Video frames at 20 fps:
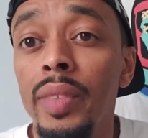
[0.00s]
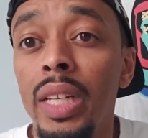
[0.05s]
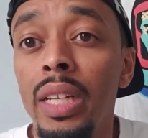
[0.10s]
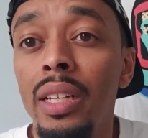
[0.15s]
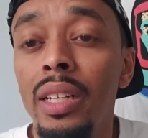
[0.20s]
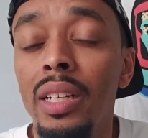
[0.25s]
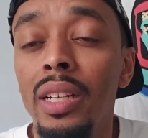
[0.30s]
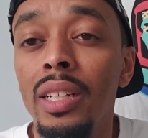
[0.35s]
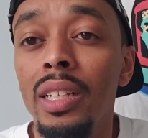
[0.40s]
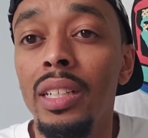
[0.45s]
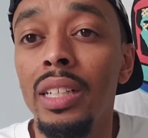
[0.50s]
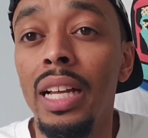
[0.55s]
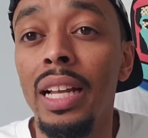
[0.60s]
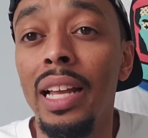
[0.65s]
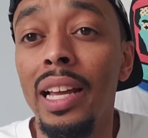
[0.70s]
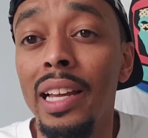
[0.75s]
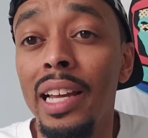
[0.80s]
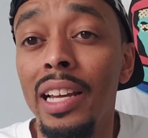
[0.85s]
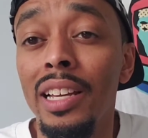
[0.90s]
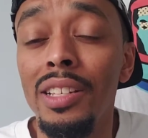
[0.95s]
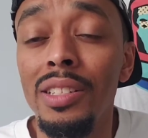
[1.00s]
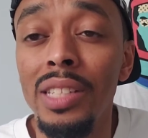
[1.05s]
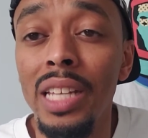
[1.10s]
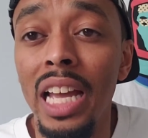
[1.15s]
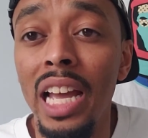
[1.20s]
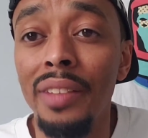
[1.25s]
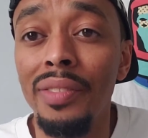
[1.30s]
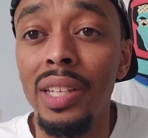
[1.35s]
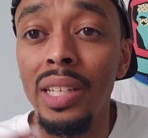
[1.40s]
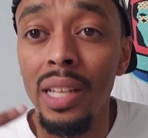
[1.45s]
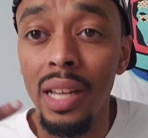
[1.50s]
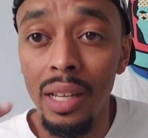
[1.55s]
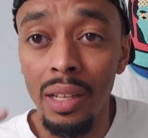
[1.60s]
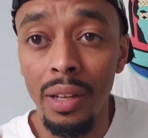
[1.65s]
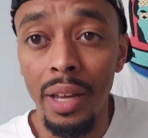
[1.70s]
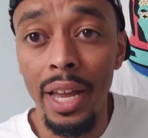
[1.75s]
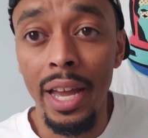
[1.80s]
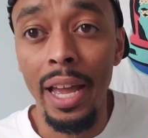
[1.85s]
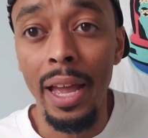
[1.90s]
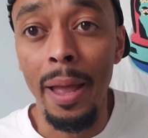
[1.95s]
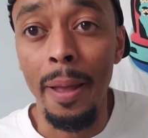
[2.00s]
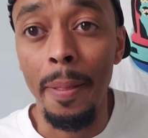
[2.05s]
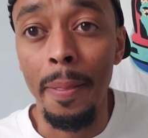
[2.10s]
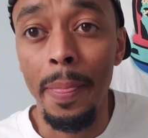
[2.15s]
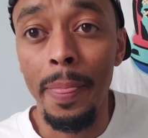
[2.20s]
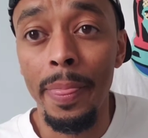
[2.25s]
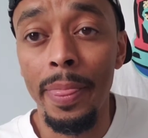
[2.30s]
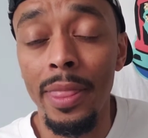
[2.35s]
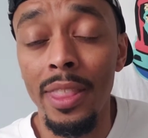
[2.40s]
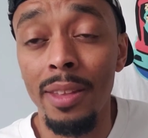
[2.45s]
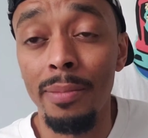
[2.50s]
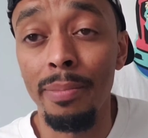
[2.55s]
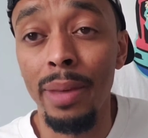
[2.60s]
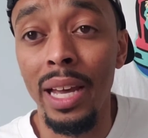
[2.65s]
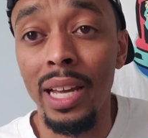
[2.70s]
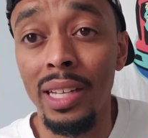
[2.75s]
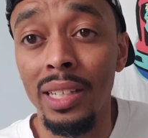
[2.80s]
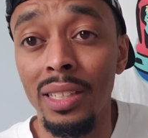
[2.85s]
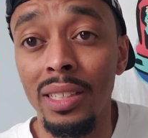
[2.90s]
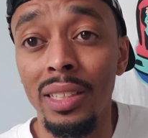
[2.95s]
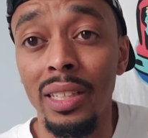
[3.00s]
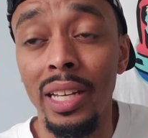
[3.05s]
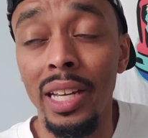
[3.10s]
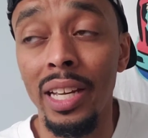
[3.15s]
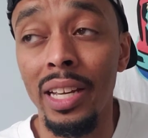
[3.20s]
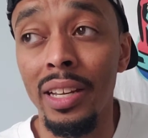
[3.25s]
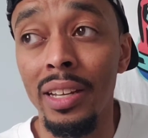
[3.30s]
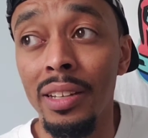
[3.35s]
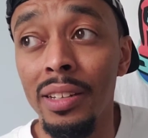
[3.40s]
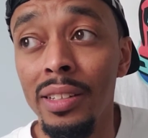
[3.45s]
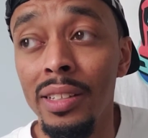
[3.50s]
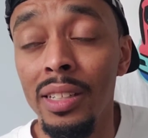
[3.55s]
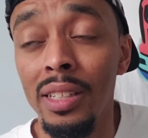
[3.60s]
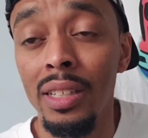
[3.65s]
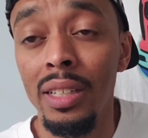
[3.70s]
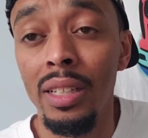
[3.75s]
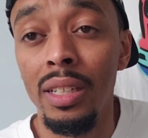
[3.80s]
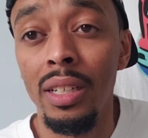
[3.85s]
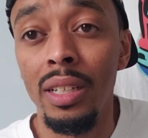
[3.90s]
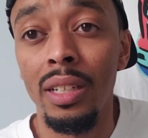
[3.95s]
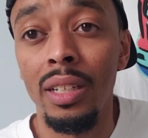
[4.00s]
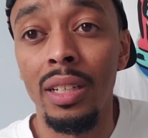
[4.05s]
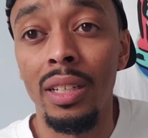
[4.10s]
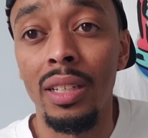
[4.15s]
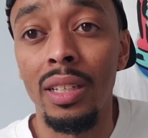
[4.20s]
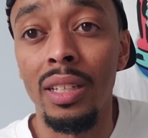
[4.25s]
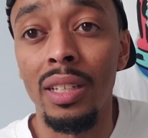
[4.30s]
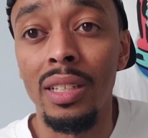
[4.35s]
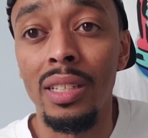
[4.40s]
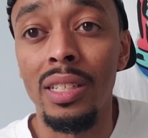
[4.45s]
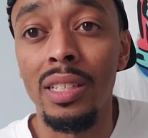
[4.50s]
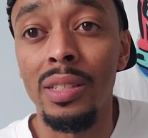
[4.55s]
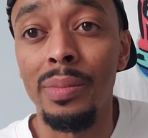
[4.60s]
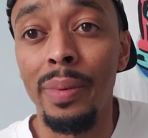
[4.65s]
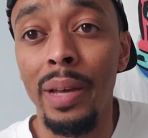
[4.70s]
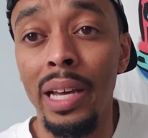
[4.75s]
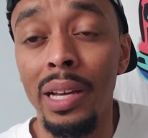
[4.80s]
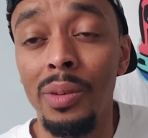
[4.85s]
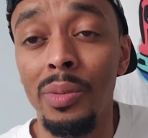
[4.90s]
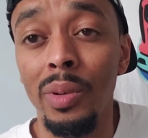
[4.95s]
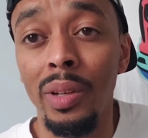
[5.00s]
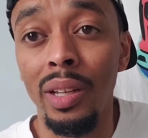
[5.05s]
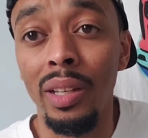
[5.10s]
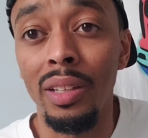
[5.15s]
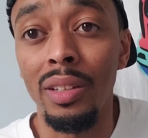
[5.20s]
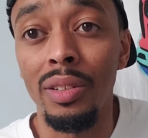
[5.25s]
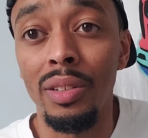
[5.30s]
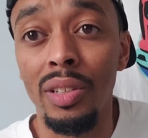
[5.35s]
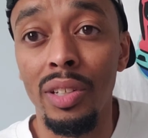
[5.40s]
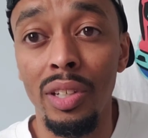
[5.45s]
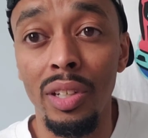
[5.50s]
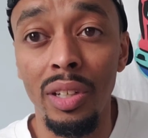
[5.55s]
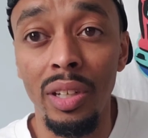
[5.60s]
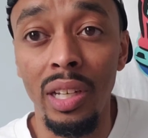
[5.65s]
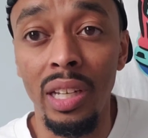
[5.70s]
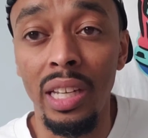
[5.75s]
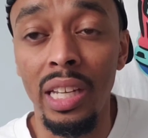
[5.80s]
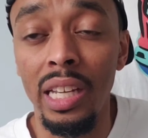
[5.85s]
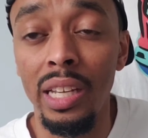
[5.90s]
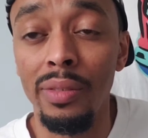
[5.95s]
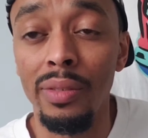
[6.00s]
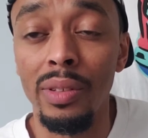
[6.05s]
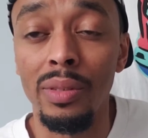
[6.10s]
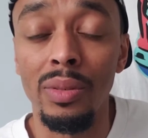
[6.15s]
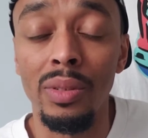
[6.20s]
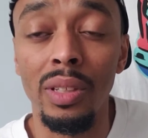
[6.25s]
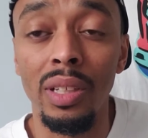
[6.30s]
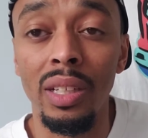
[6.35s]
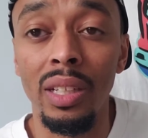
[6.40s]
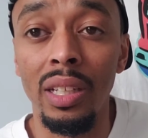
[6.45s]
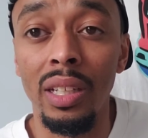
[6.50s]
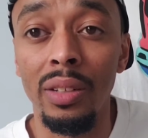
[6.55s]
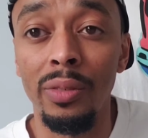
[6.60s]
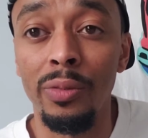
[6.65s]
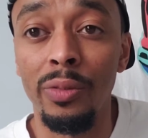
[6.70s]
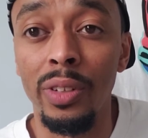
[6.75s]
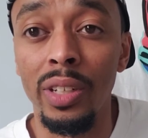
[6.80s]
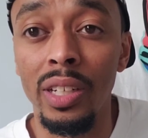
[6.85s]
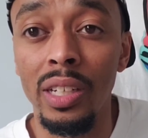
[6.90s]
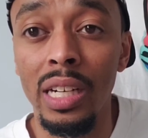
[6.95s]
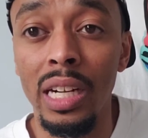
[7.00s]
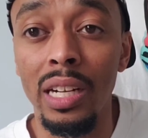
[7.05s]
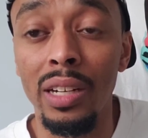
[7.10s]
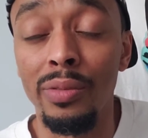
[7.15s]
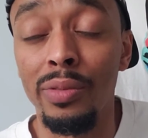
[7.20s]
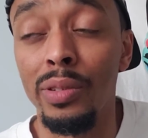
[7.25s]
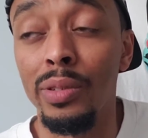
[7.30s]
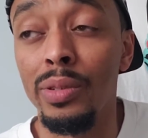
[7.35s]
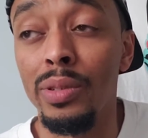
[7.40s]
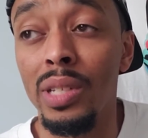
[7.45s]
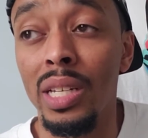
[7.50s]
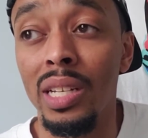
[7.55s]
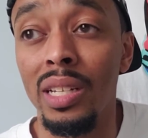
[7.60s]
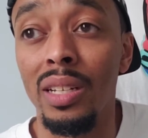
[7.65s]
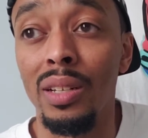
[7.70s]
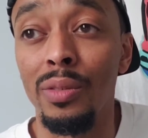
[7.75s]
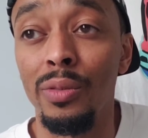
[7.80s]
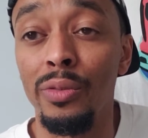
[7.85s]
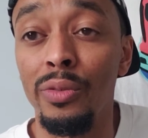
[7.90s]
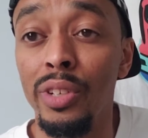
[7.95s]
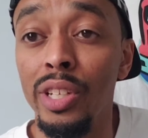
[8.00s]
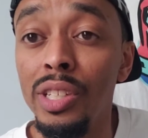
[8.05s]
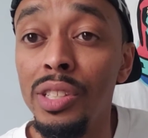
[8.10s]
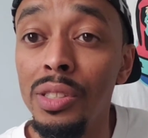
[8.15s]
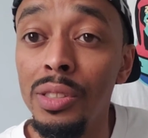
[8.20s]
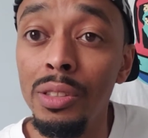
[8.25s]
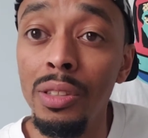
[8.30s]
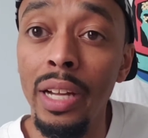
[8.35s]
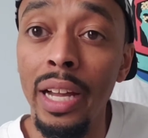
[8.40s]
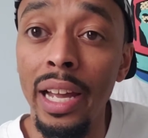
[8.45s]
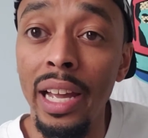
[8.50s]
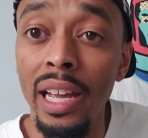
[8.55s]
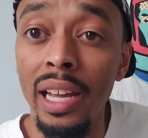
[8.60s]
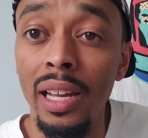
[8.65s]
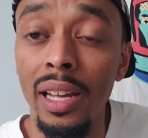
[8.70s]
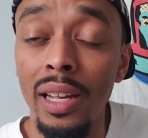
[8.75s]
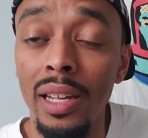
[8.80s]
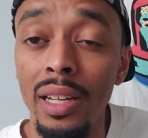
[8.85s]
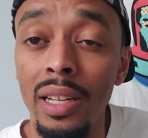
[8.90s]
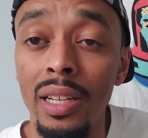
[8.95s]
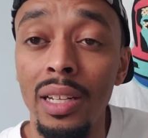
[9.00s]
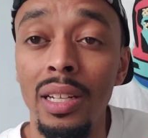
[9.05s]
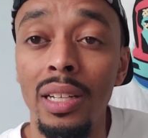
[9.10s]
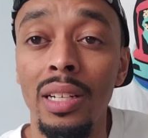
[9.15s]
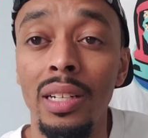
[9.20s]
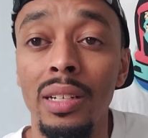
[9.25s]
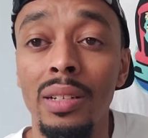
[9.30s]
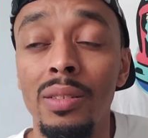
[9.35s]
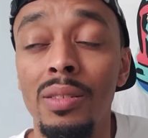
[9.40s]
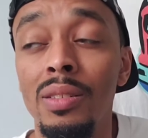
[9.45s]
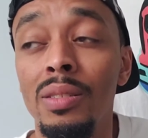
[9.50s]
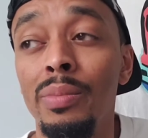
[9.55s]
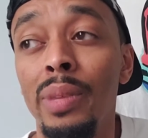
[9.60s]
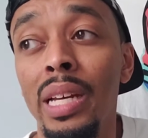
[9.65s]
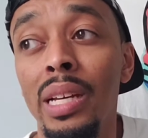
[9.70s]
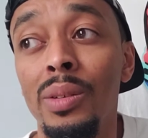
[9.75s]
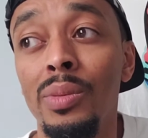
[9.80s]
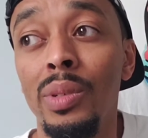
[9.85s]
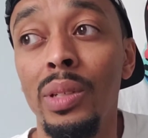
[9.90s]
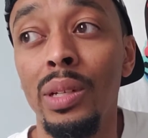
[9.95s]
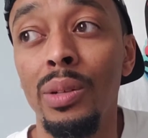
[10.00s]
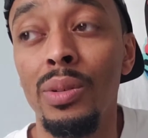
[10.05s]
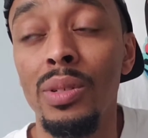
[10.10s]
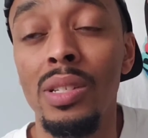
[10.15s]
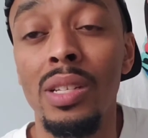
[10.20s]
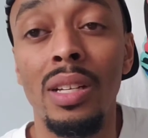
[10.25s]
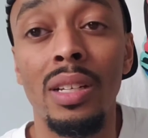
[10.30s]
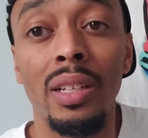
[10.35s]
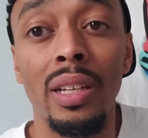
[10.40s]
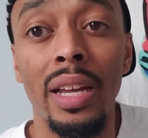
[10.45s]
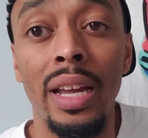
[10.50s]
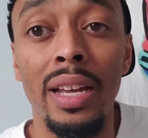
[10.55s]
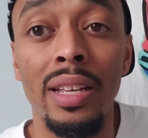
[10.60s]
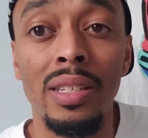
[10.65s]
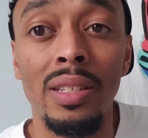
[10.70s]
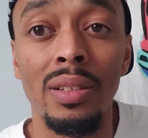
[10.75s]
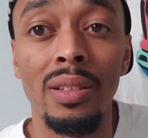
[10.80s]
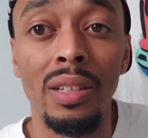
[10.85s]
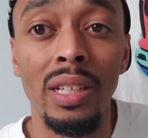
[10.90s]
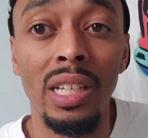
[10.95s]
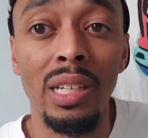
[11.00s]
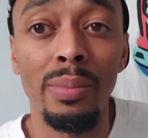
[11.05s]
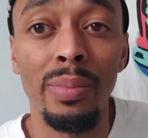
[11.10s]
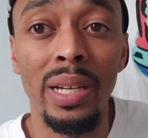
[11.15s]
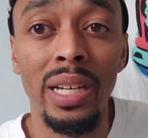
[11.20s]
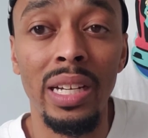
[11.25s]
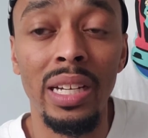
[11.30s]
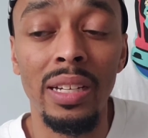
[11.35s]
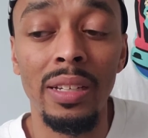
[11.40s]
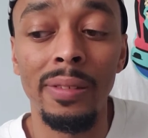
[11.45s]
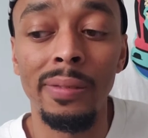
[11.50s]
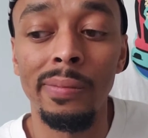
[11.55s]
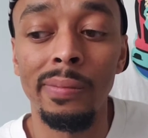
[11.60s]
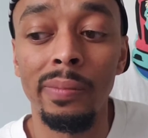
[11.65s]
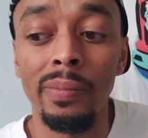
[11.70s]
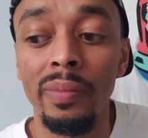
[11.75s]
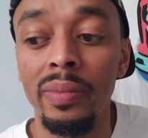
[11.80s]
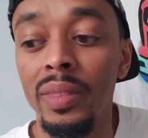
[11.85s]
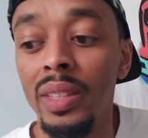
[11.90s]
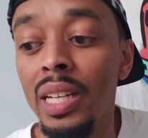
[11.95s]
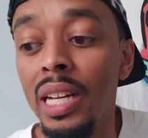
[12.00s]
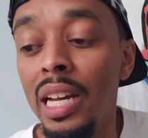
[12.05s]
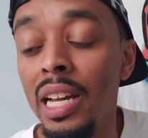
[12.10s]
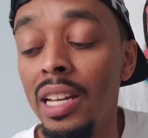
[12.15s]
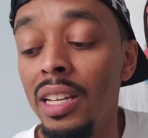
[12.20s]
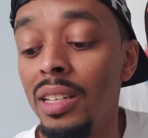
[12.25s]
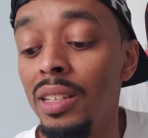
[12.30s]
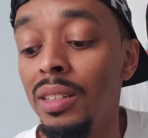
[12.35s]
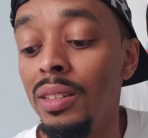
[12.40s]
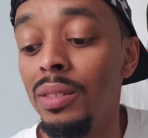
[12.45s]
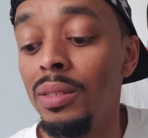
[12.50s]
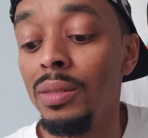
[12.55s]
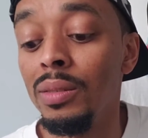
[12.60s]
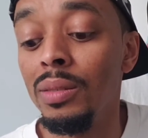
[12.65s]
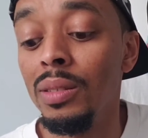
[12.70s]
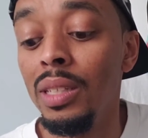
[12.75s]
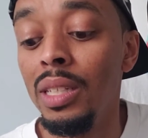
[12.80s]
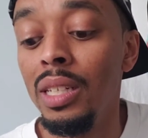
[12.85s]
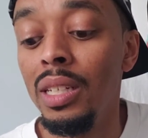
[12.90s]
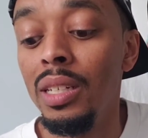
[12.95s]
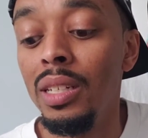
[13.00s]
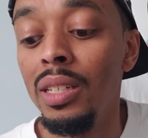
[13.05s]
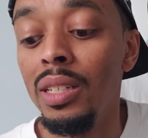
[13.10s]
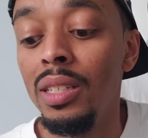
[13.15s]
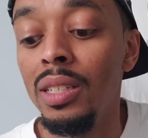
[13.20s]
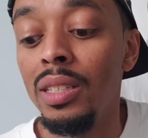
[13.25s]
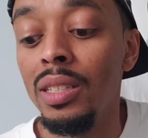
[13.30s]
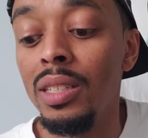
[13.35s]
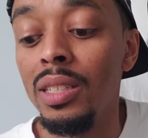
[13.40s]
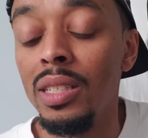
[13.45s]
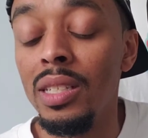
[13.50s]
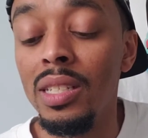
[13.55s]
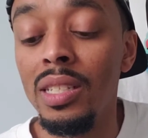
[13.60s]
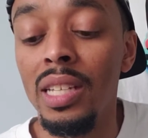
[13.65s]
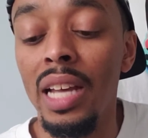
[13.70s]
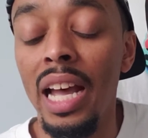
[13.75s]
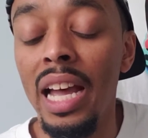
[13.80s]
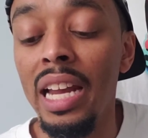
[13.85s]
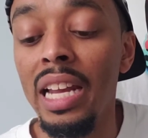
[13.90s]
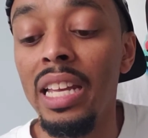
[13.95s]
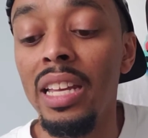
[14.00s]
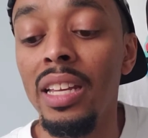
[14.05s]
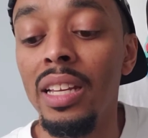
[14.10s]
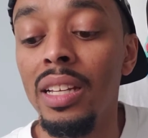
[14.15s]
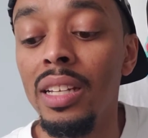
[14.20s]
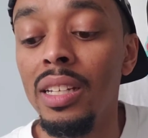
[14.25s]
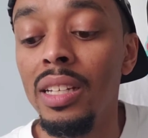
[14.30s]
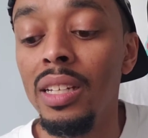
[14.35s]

N.E.R.D. Like, I used to have the yellow hat back in the day. And this is back when you couldn't even really figure out if it was like an official hat. This was back when they were selling the hats on eBay. How you decided